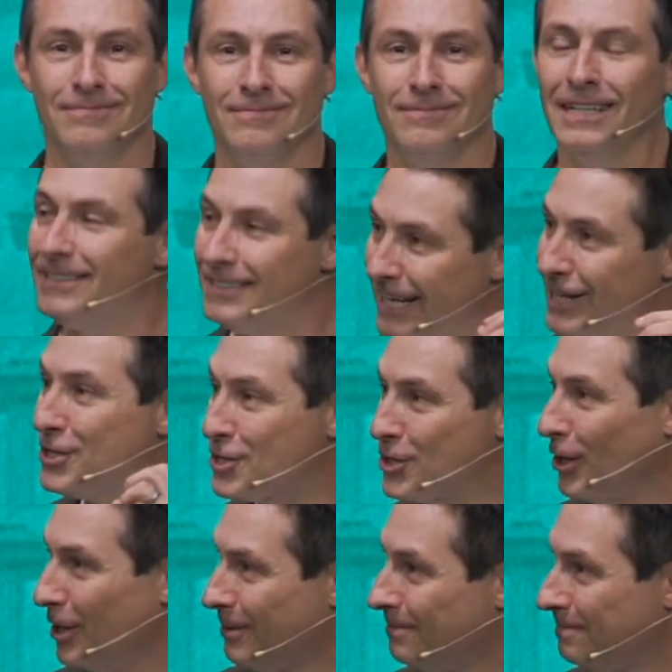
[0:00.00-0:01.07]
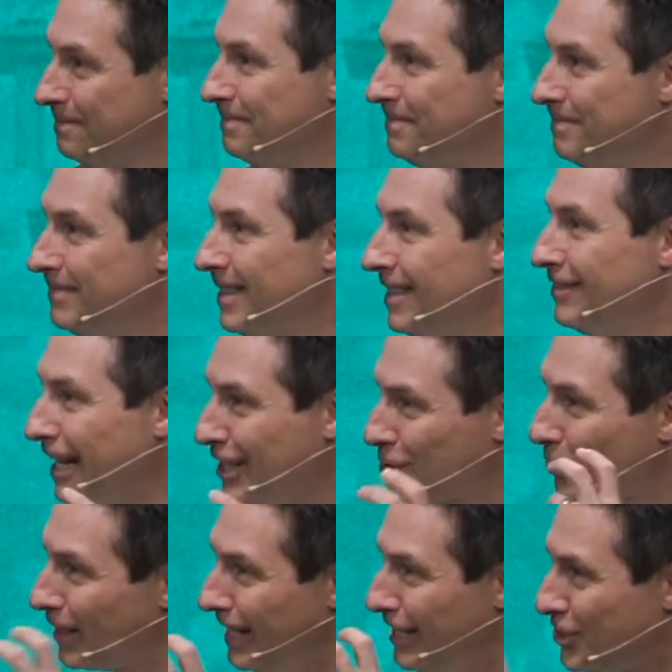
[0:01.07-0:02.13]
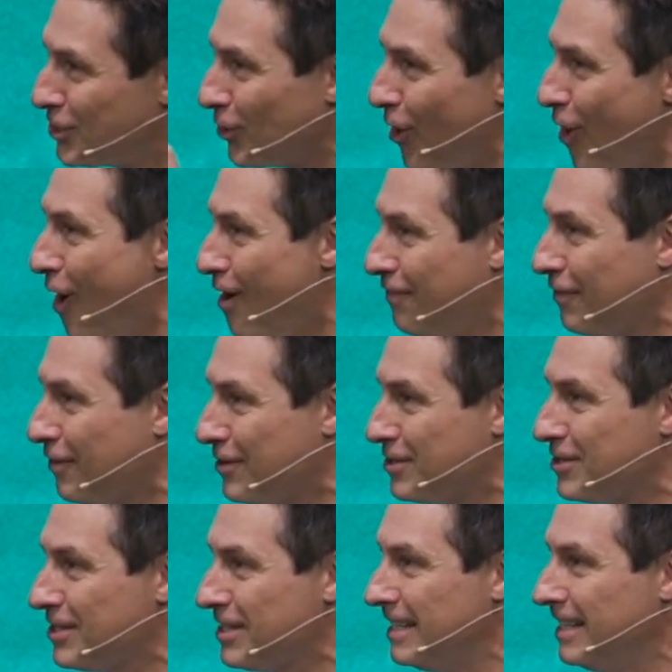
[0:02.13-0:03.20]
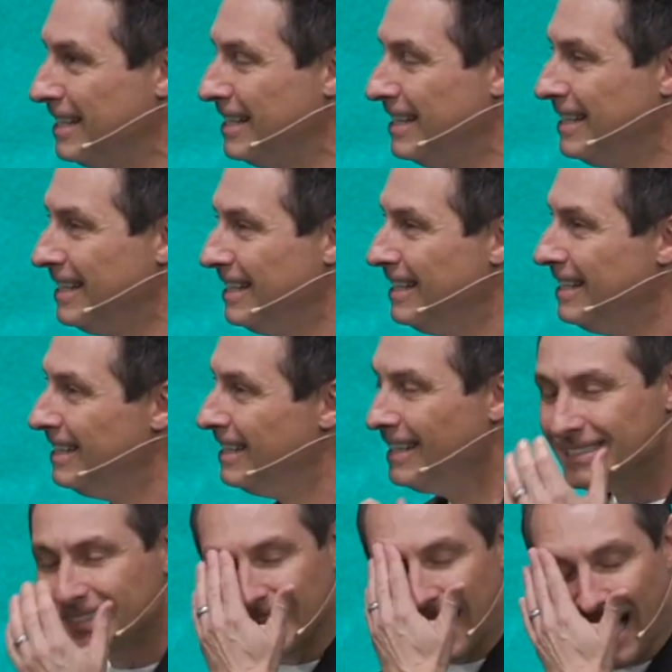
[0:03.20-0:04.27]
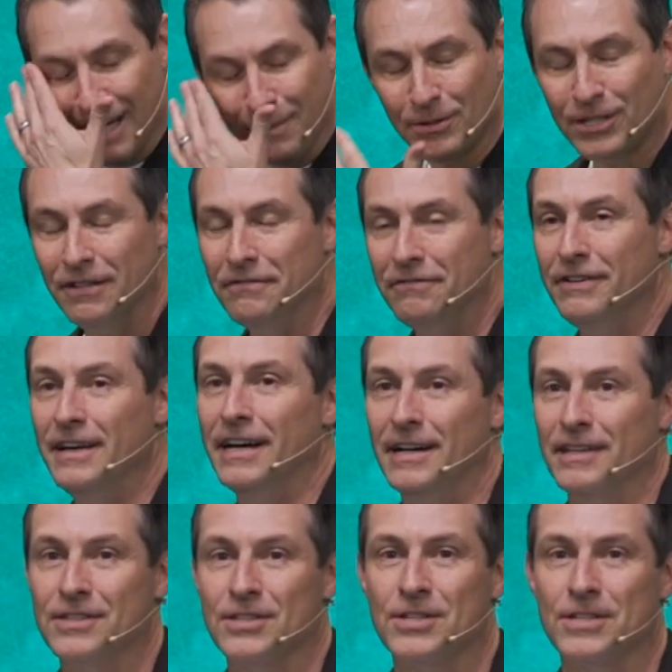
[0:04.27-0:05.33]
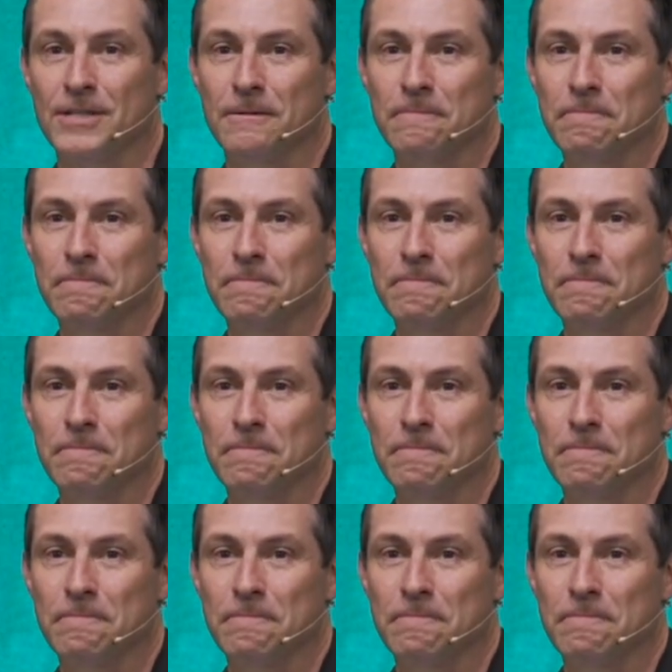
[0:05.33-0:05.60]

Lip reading: That's Easter. That's what Easter offers. Listen, I am convinced